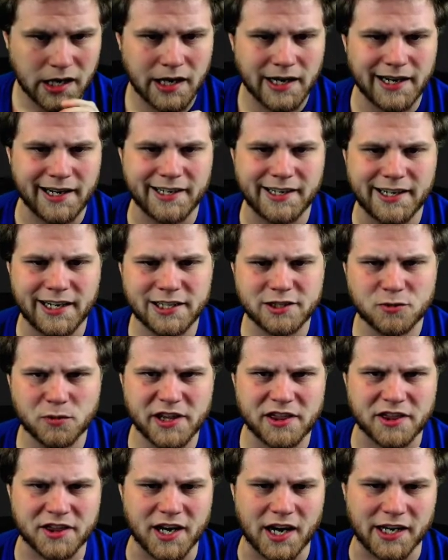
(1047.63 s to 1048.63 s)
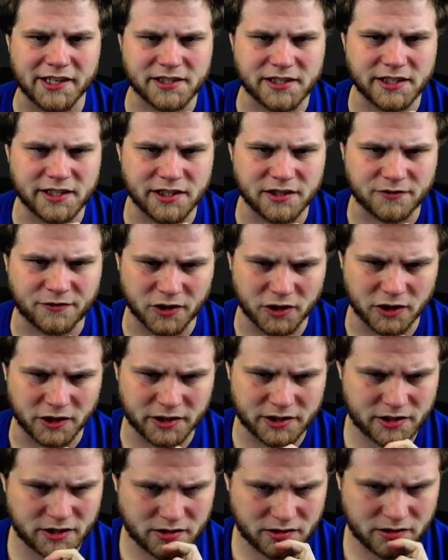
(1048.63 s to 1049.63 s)
I guess we Thoughtseize
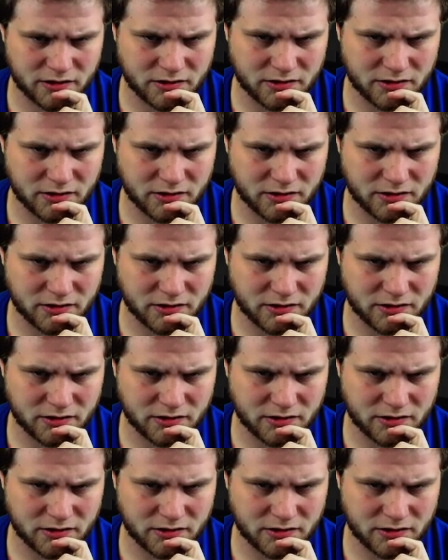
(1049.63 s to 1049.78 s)
first.